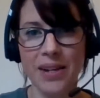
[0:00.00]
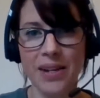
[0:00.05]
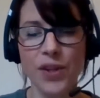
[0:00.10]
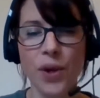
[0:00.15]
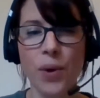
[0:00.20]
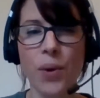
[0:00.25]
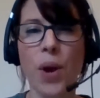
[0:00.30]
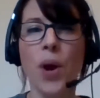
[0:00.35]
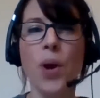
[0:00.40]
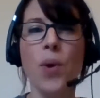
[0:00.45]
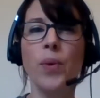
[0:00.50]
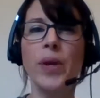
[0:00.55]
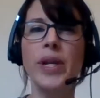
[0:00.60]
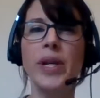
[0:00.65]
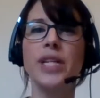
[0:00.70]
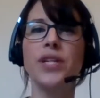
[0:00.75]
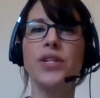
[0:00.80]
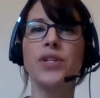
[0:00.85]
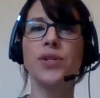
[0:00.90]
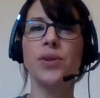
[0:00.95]
So we
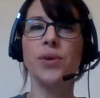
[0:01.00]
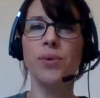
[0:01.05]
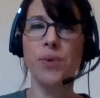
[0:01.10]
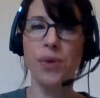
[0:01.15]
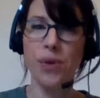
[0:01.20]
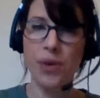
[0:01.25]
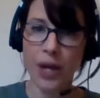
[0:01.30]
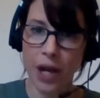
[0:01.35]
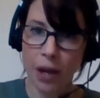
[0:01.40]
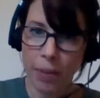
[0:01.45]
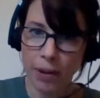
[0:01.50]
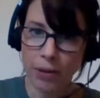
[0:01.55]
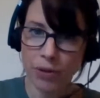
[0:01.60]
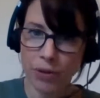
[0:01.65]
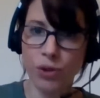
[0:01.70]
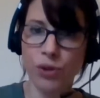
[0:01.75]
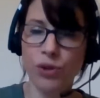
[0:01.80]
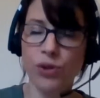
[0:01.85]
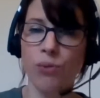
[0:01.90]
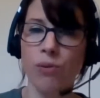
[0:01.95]
need to think about
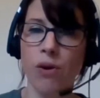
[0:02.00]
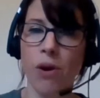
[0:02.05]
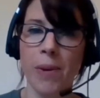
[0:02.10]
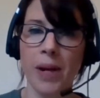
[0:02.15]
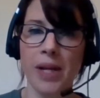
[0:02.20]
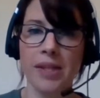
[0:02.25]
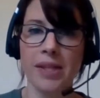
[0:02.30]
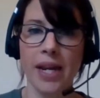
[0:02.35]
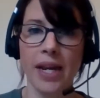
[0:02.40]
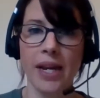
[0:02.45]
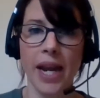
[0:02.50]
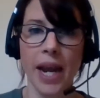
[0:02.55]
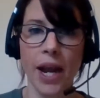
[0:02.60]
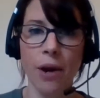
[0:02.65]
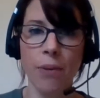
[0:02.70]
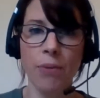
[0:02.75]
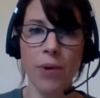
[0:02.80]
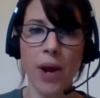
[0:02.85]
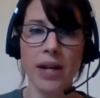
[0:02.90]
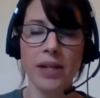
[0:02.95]
social robots in
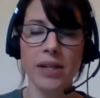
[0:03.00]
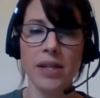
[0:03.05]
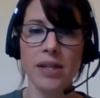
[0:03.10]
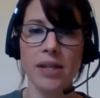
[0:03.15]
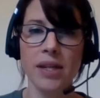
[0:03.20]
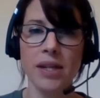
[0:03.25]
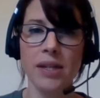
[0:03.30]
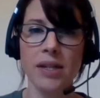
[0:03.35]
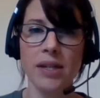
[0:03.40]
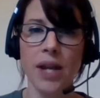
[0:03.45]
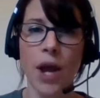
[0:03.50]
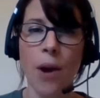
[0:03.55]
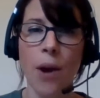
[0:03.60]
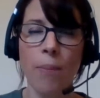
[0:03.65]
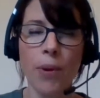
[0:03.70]
care practices,